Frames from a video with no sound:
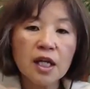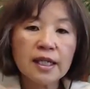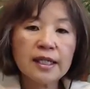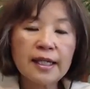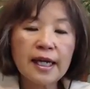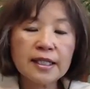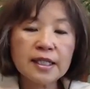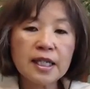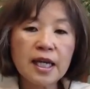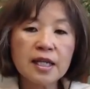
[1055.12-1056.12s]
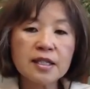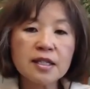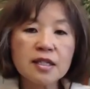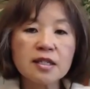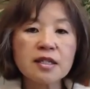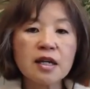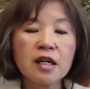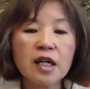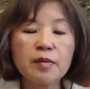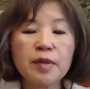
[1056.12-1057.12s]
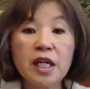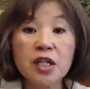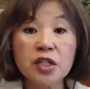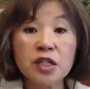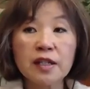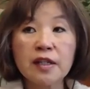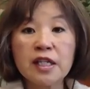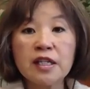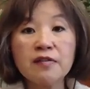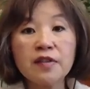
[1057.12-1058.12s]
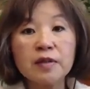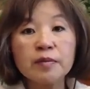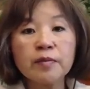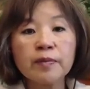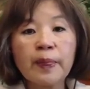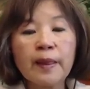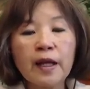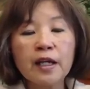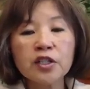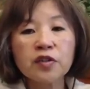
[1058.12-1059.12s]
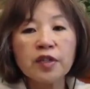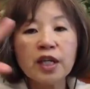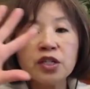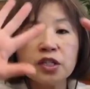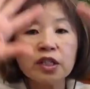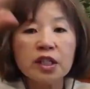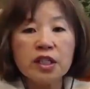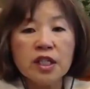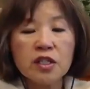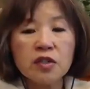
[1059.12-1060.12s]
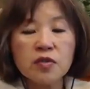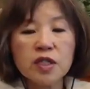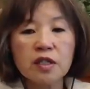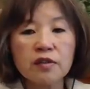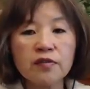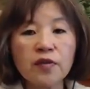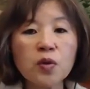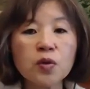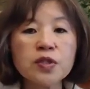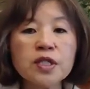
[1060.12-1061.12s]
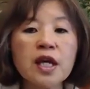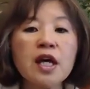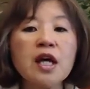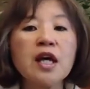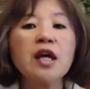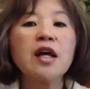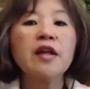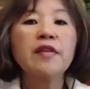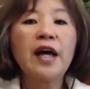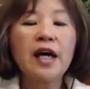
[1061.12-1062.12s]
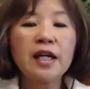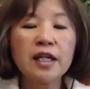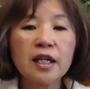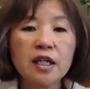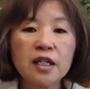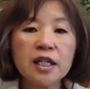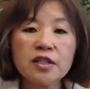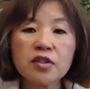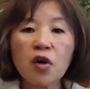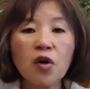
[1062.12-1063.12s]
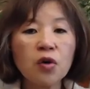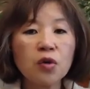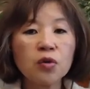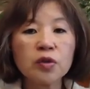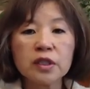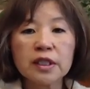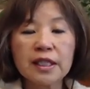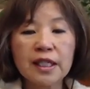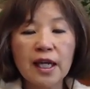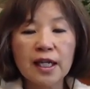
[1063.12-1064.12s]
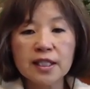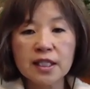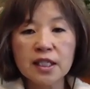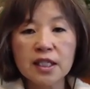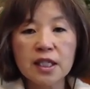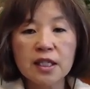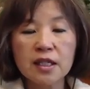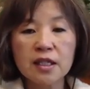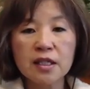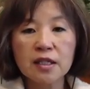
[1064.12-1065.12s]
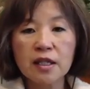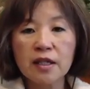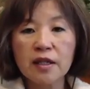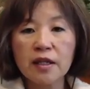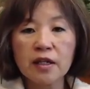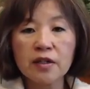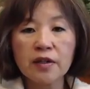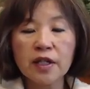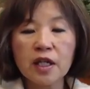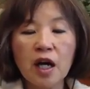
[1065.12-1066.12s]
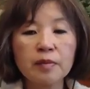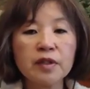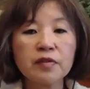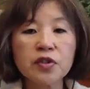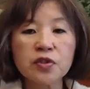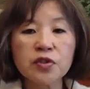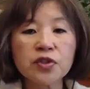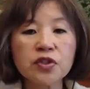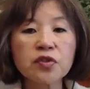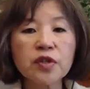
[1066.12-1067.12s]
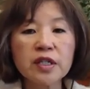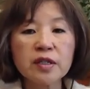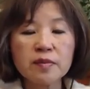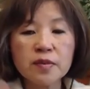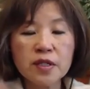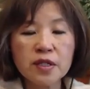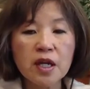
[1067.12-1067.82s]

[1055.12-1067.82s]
connected as this emanation, and that even as creation continues and unfolds, that it's all connected in the omniversal streams